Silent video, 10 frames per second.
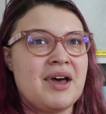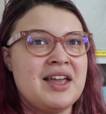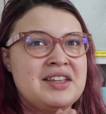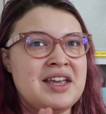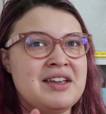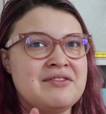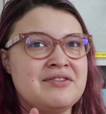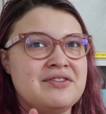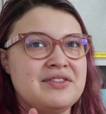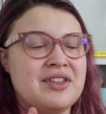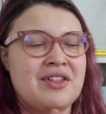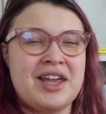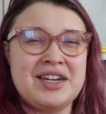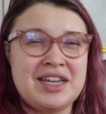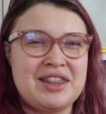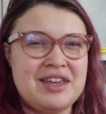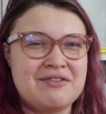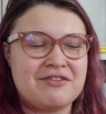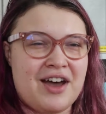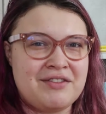I gave The Lightning
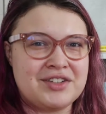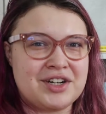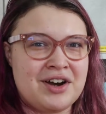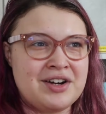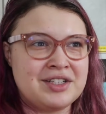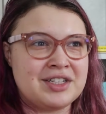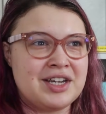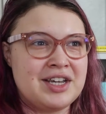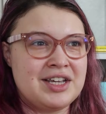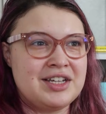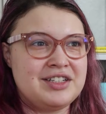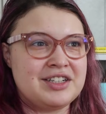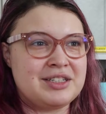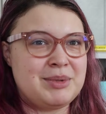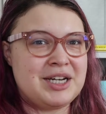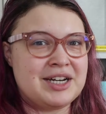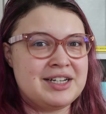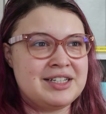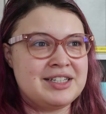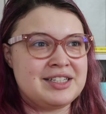Thief 5 stars just
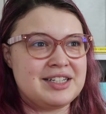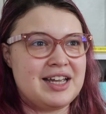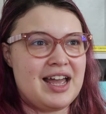because